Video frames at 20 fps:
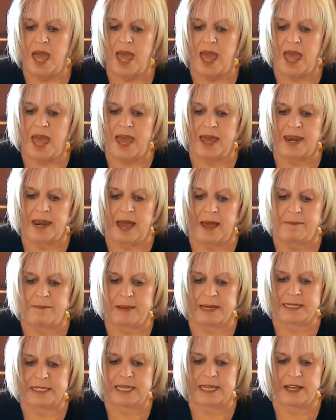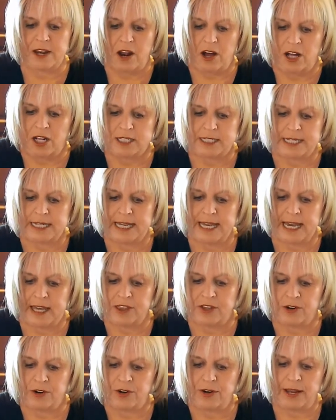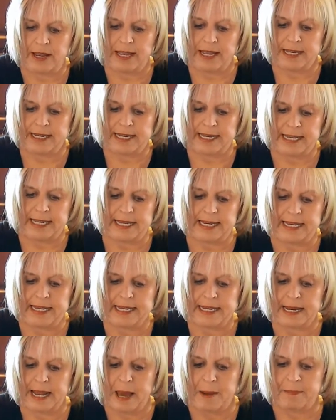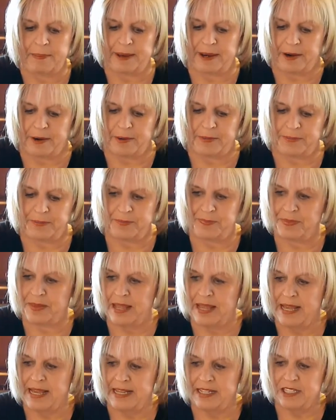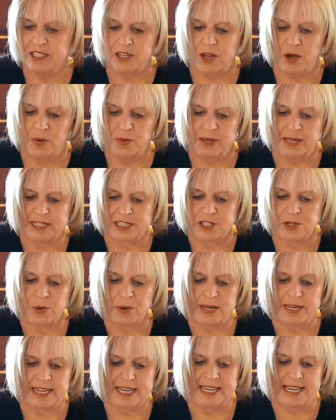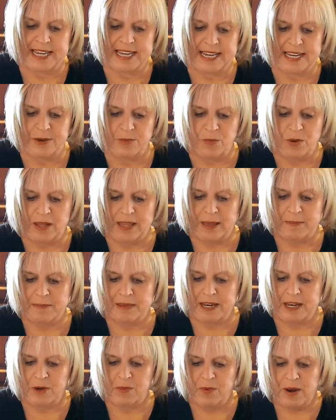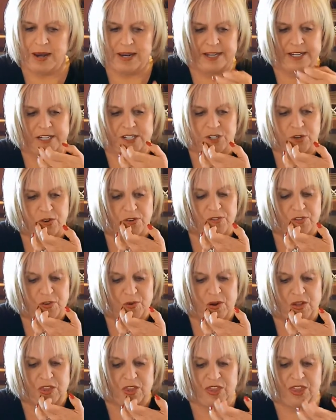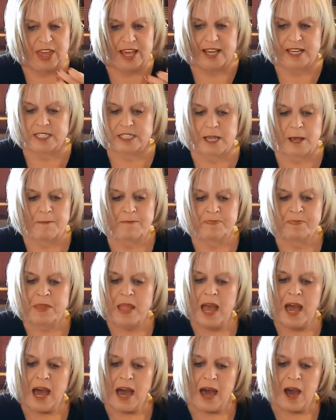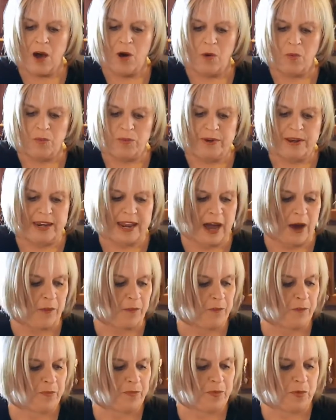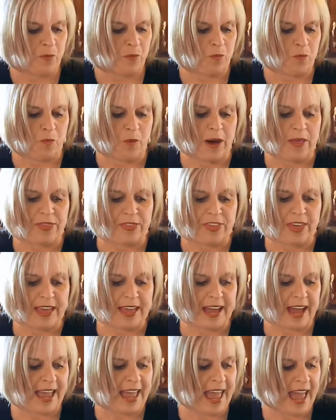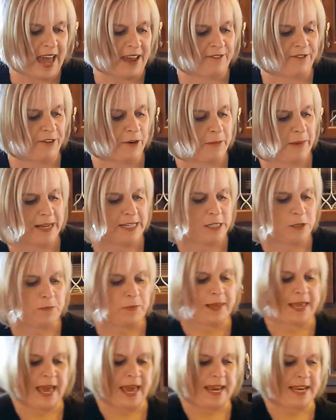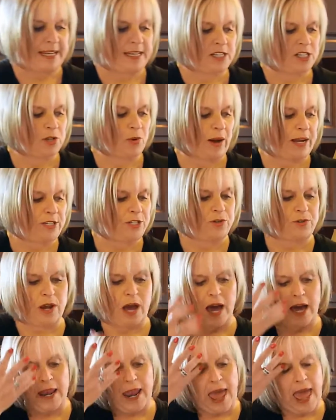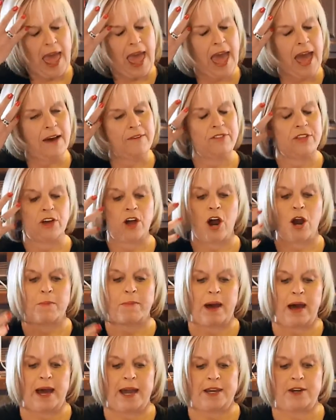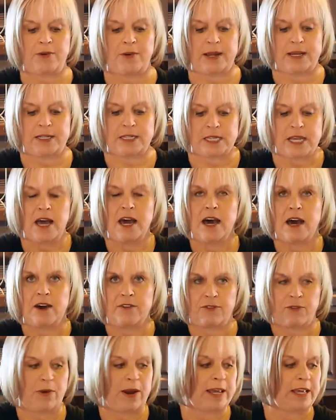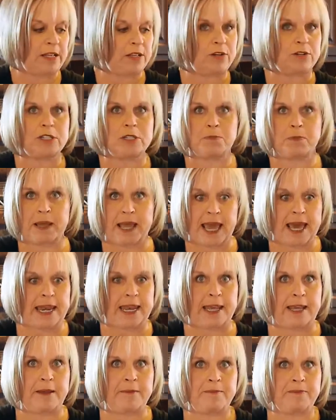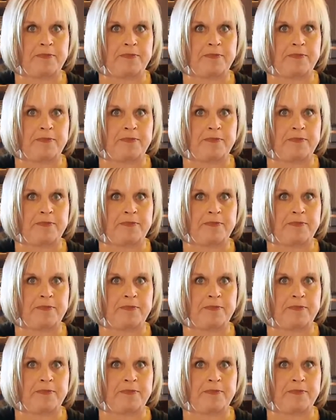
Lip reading: And I'm mixing it all together and heating it up here. So it's going to heat while I'm getting ready to do a few other things. Now, one thing I add for my spaghetti, so I do not have the carbohydrates of regular spaghetti,